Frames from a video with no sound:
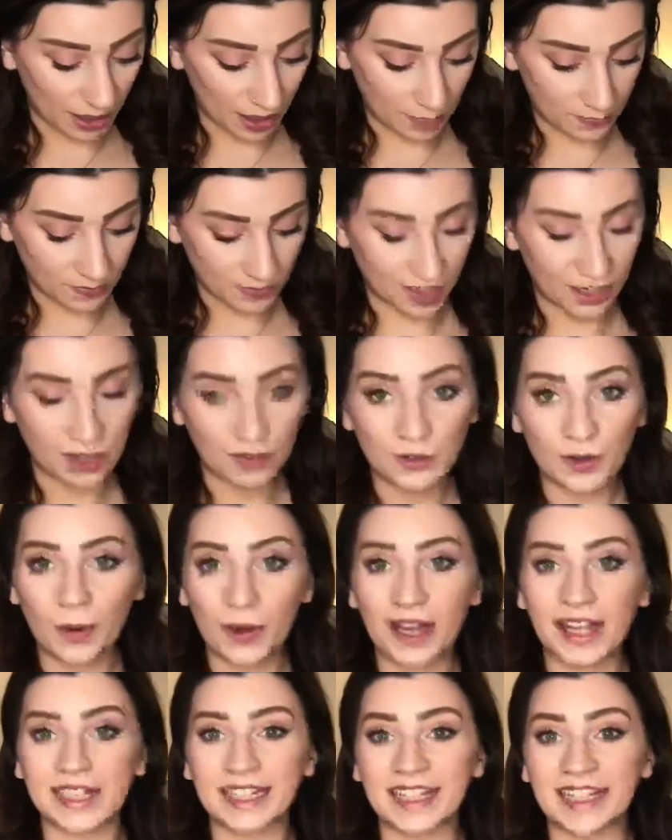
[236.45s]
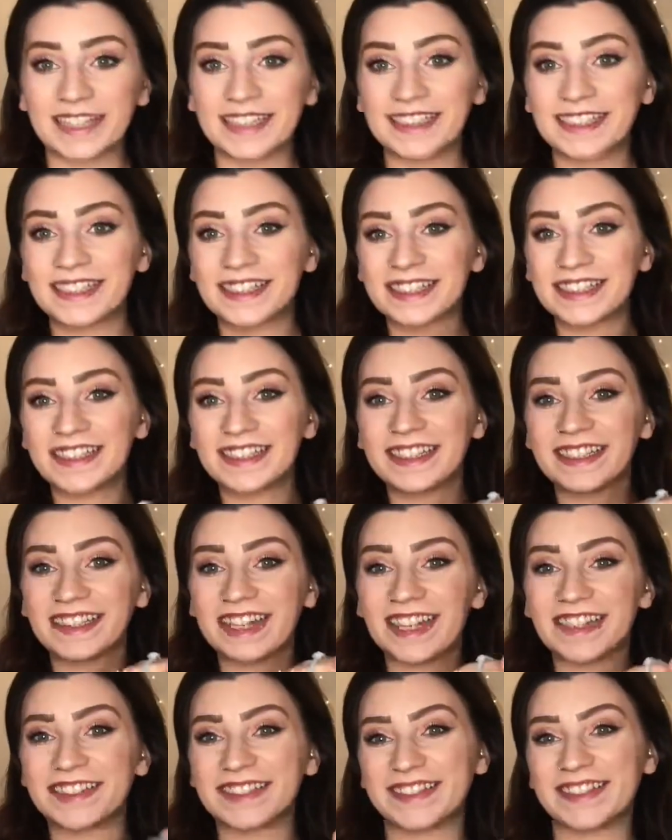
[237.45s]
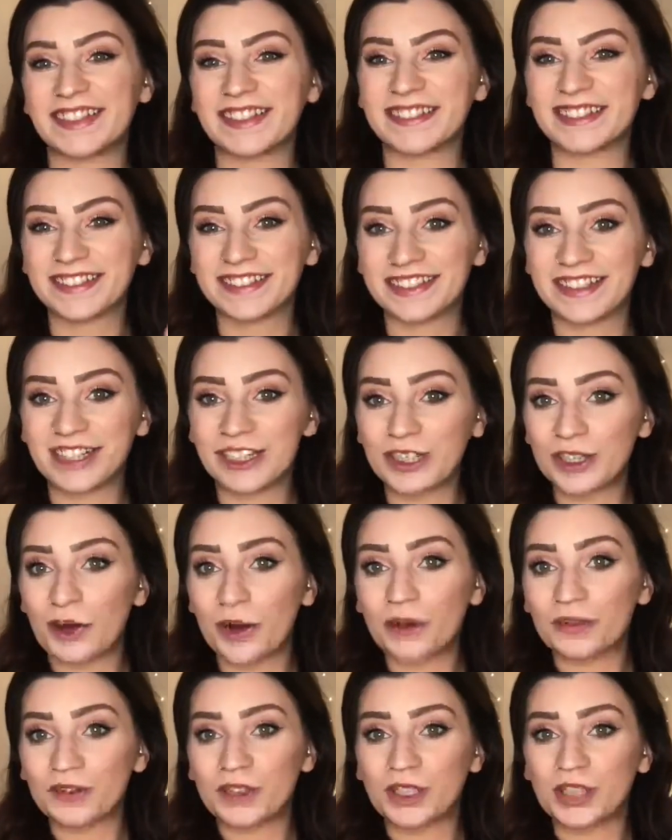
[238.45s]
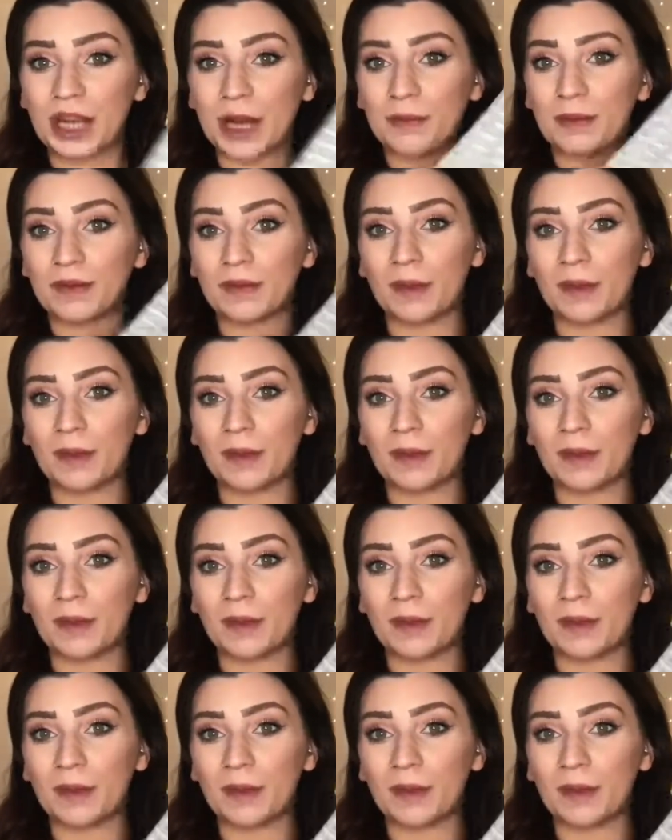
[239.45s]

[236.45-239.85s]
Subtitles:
They give quite a nice, I don't know, they show off the shape of my